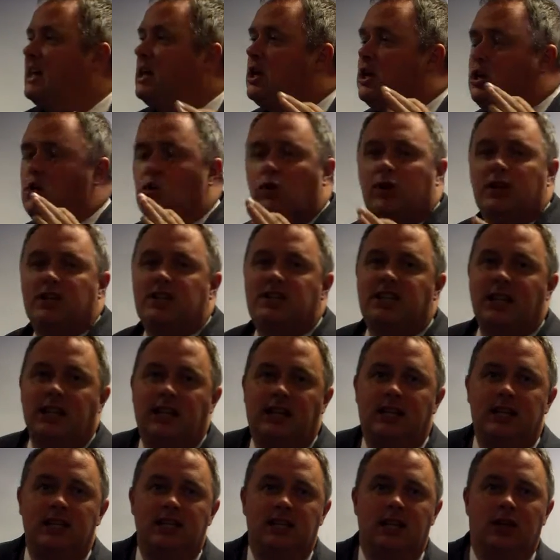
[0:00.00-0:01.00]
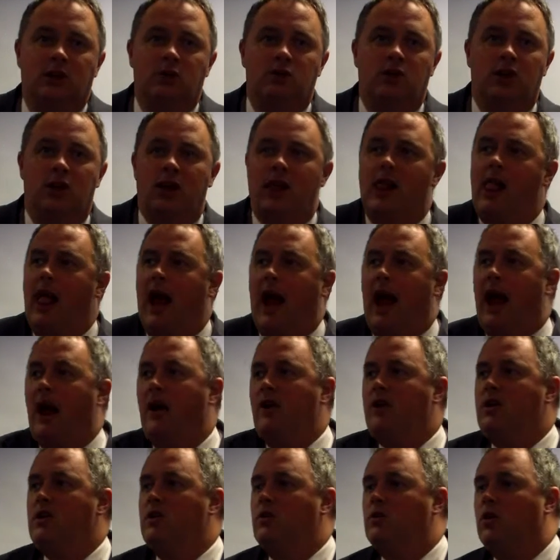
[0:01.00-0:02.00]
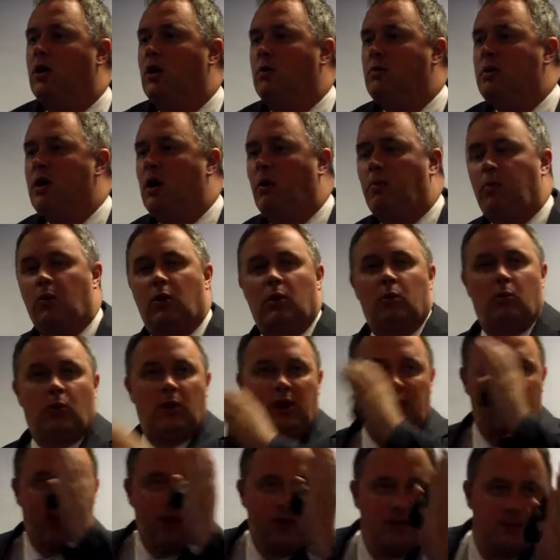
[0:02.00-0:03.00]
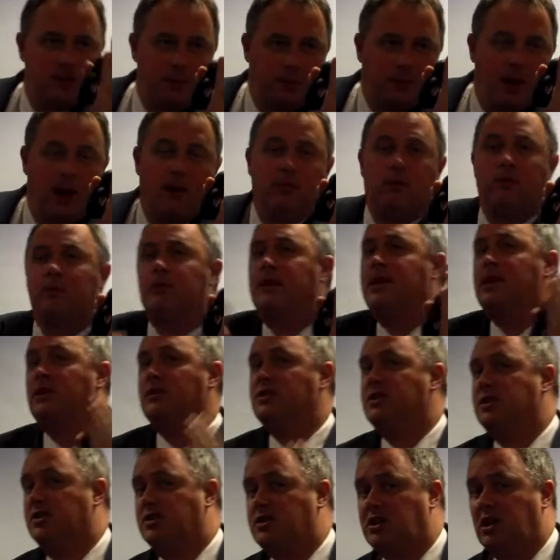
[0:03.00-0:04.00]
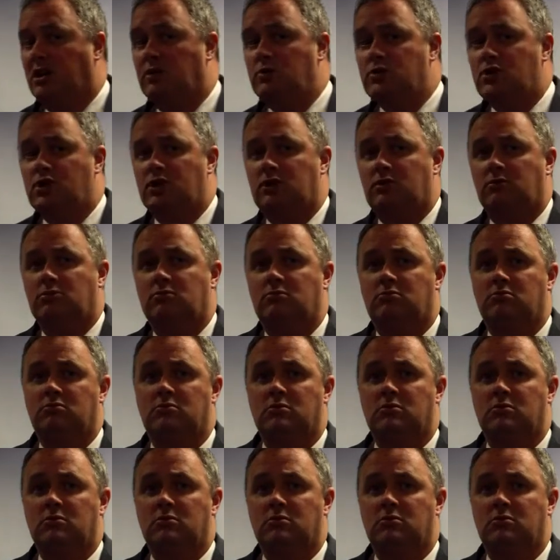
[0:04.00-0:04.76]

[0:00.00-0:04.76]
You can set this out. Are you coming up, well, here's the problem and here's your solution?